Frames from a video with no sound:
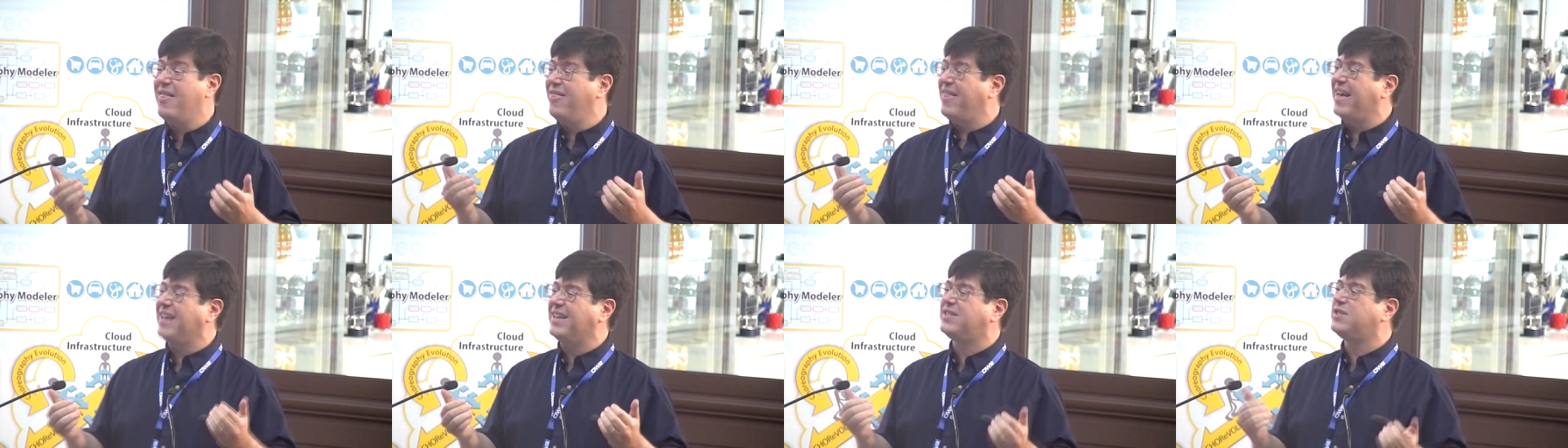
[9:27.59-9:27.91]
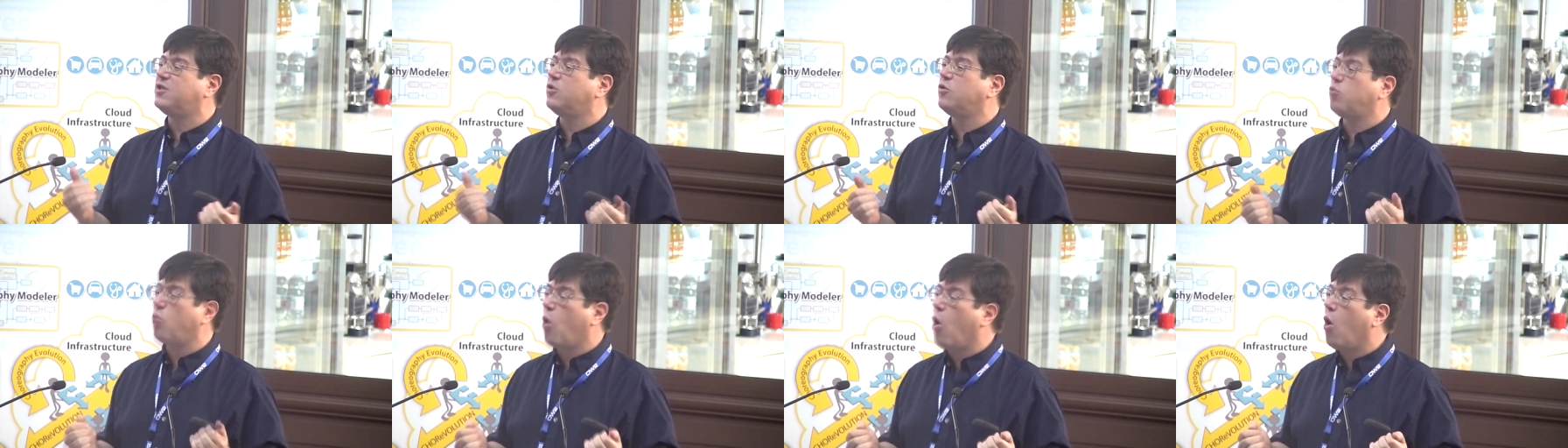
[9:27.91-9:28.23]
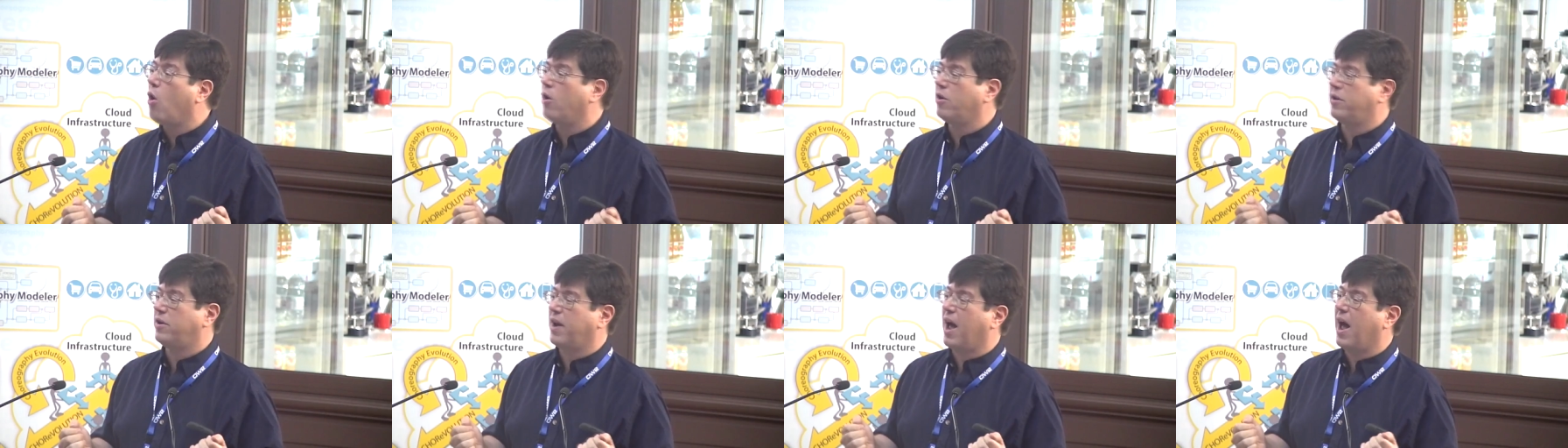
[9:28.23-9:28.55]
That's the
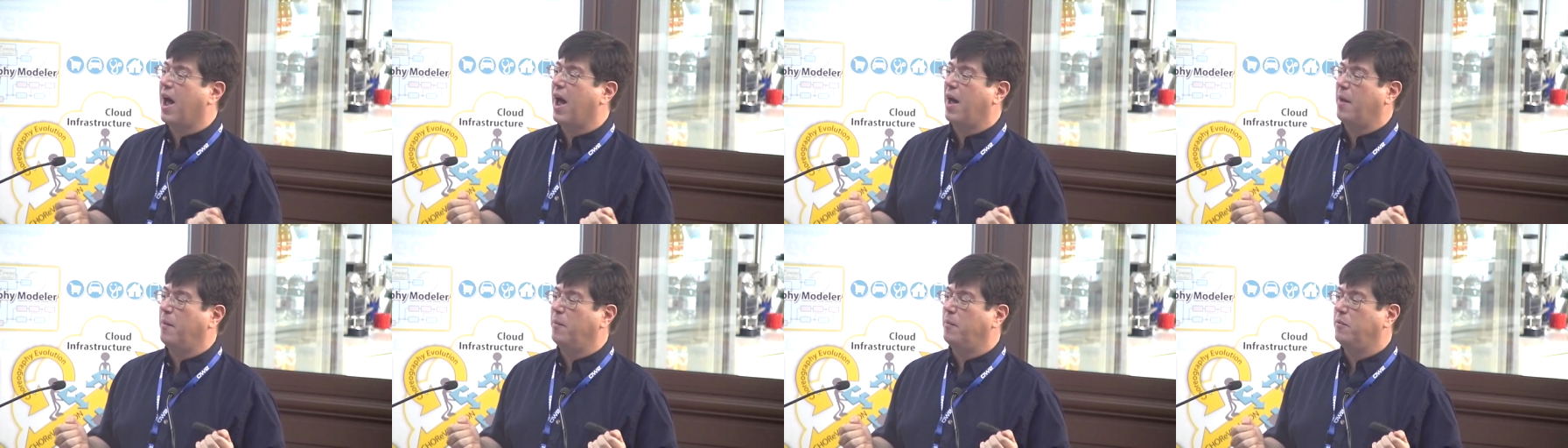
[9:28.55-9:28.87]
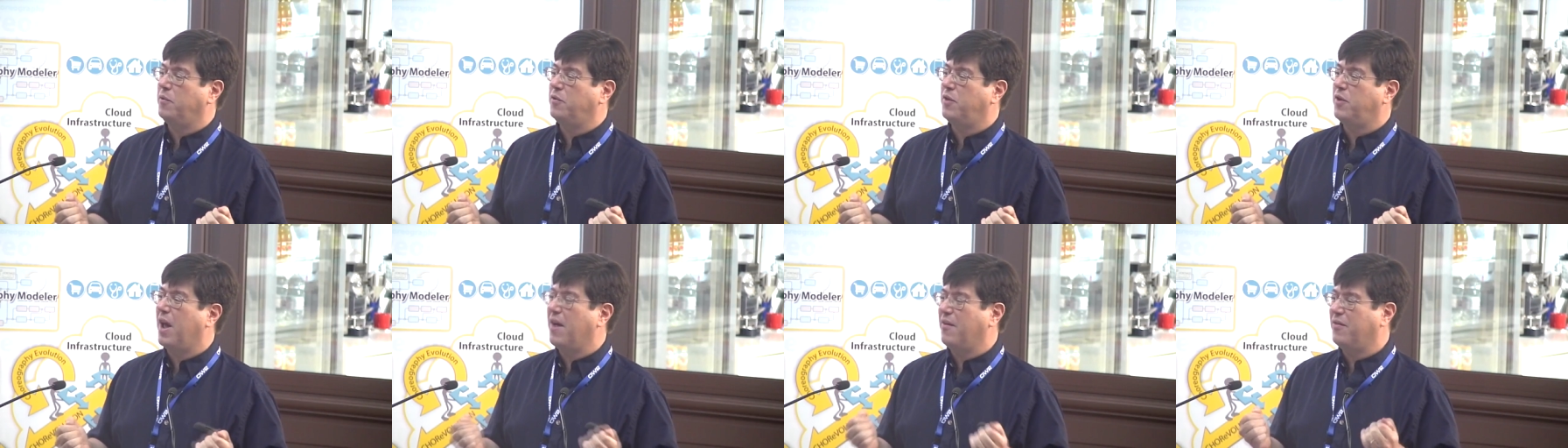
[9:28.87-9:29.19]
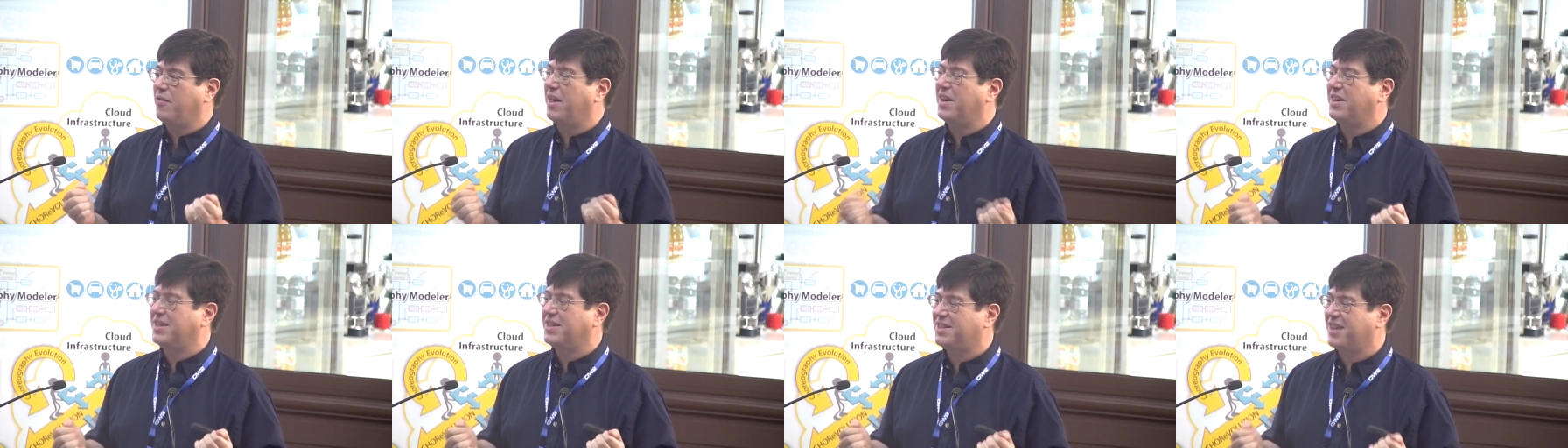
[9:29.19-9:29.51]
wrong time to
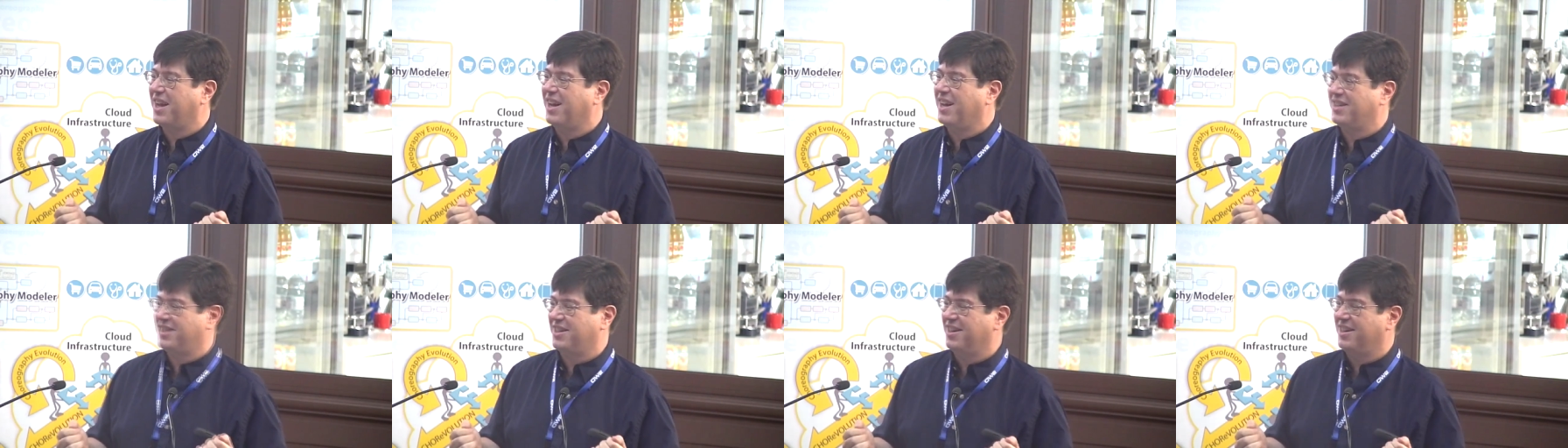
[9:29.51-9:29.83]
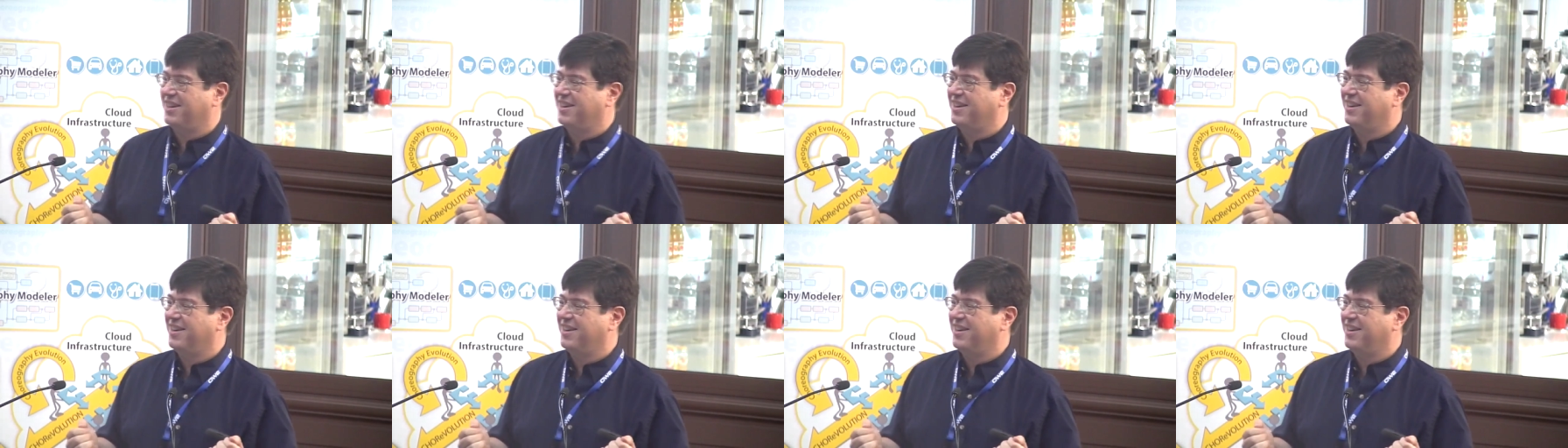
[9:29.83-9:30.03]
have that discussion.